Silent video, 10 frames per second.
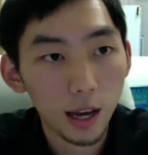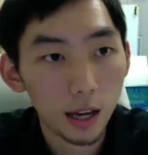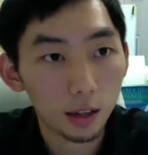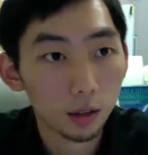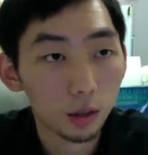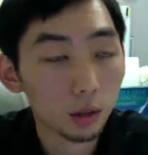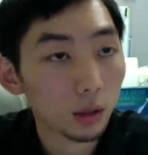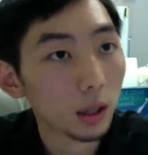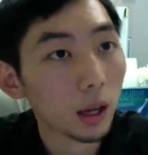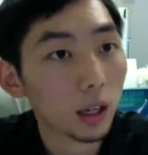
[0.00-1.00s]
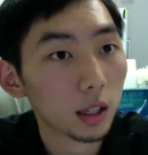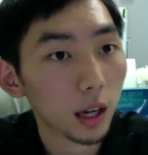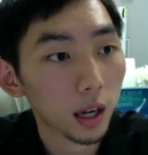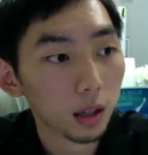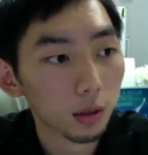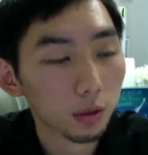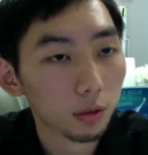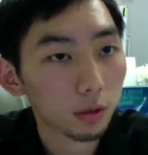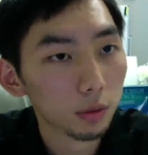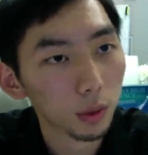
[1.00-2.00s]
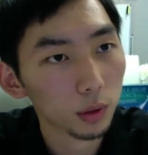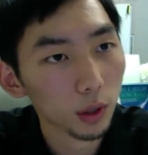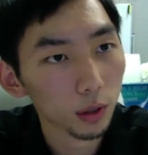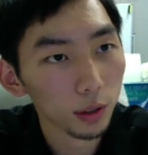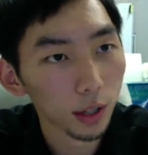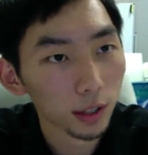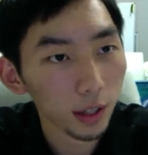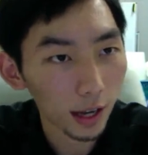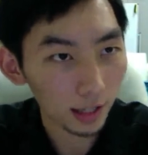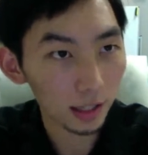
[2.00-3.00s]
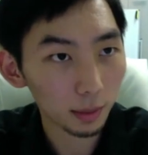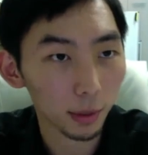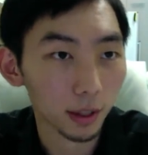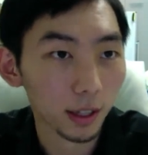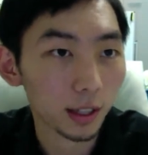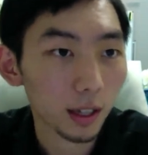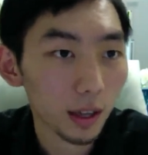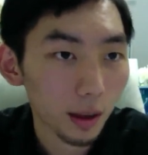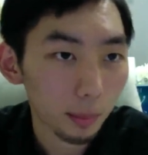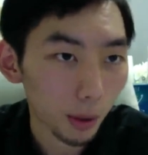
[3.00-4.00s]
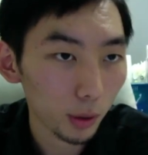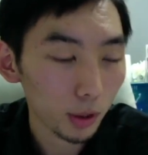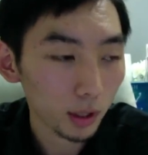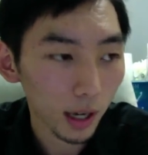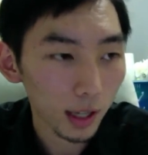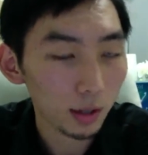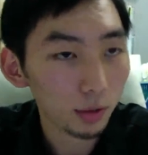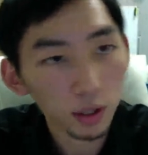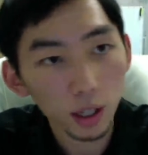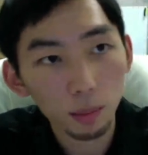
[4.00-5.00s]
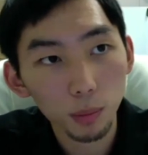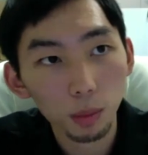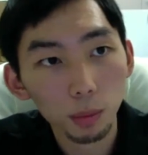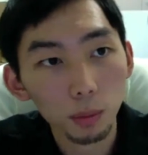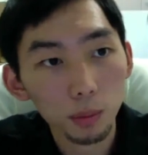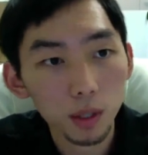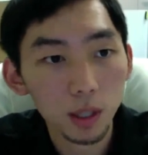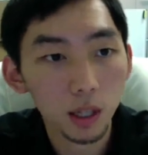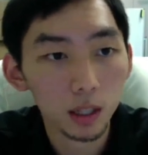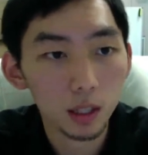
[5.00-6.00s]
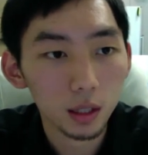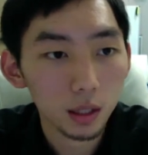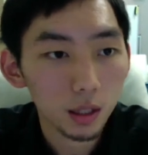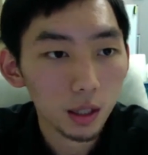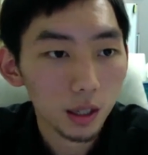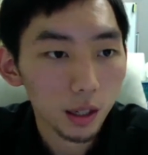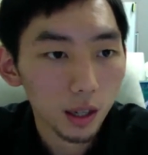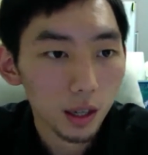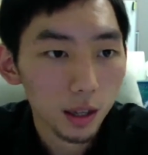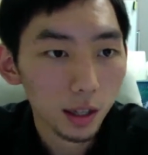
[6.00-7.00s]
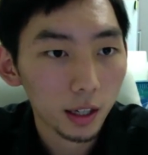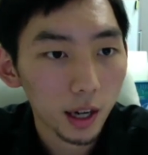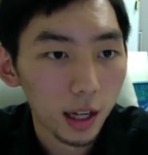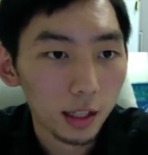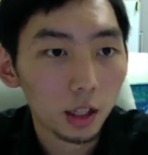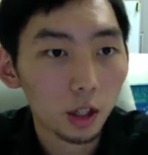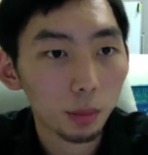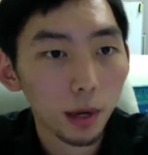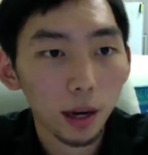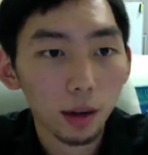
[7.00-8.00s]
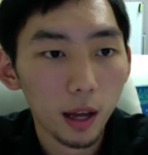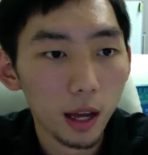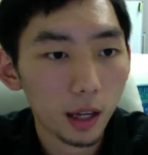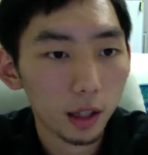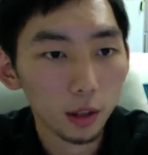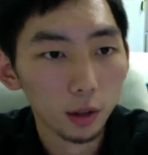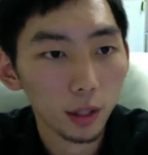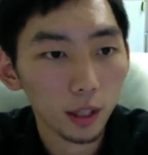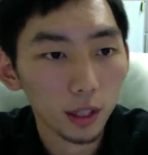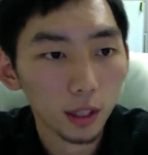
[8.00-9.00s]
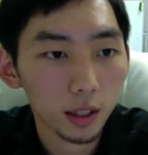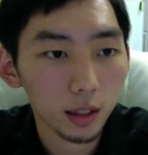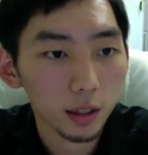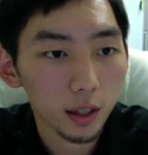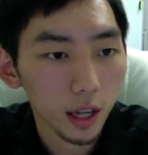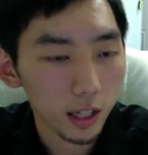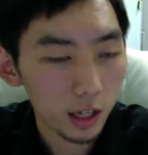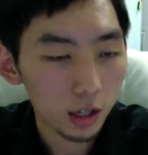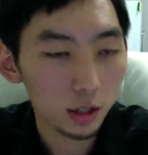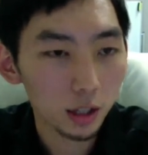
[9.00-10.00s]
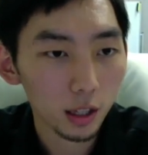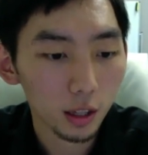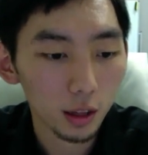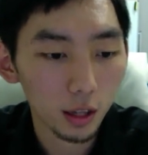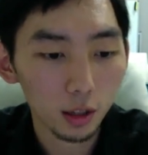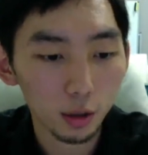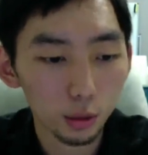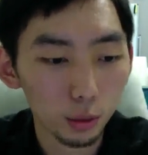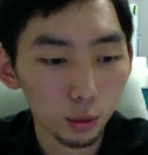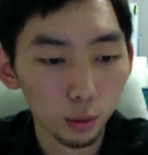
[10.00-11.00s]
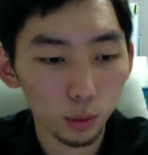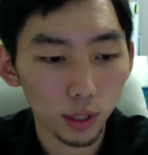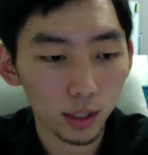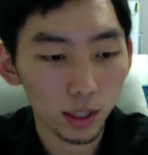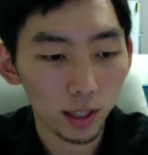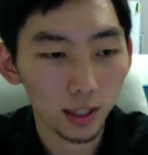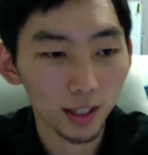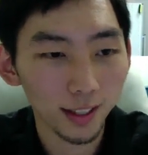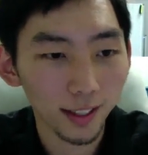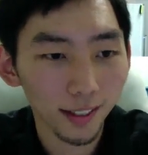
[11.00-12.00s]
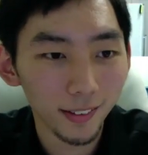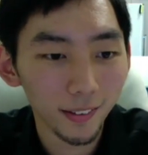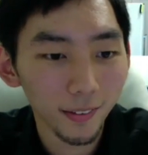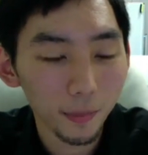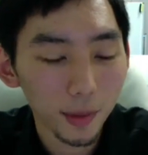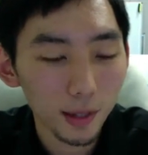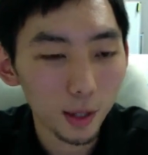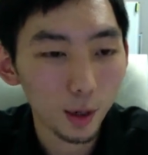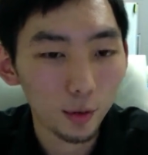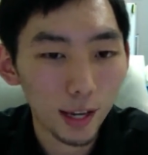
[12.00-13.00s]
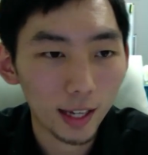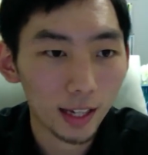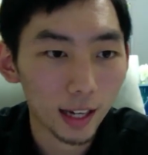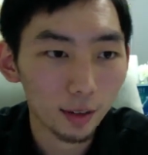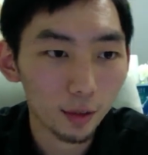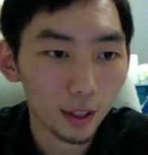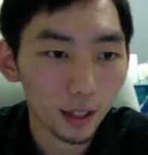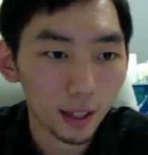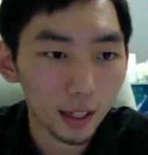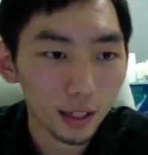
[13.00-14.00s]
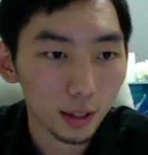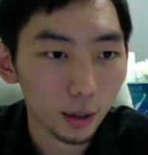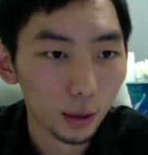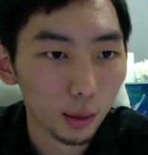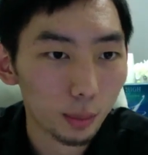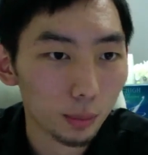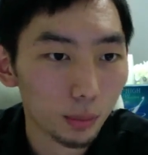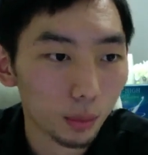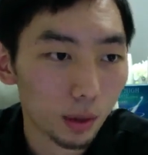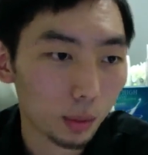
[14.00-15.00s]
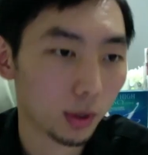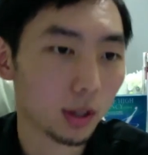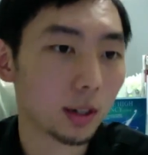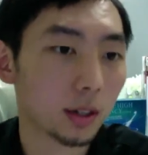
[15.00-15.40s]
handle any kind of, well, not like any, but like most kinds of skin problems, and they can ask you about how you're doing. Essentially, they do like a survey kind of thing and get to know what